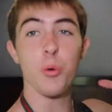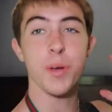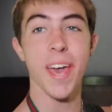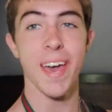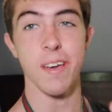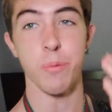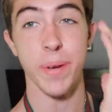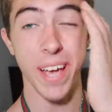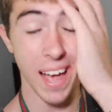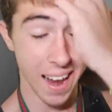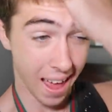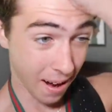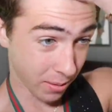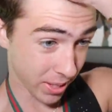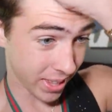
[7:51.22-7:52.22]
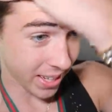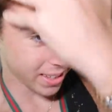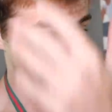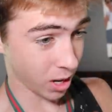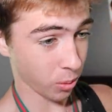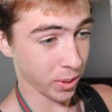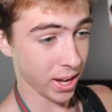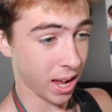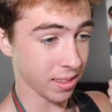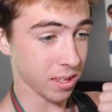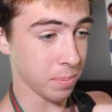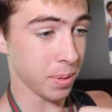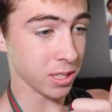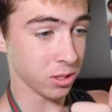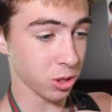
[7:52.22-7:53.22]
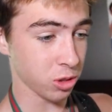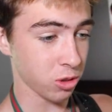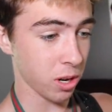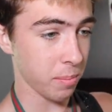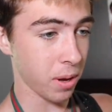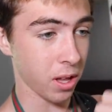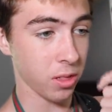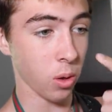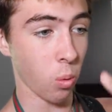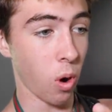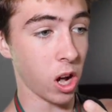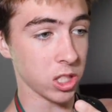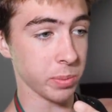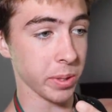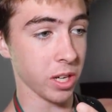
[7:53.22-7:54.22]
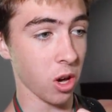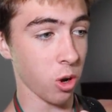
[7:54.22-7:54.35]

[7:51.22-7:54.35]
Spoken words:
Okay, we got everything in there. We got the pistol shrimp, the watchman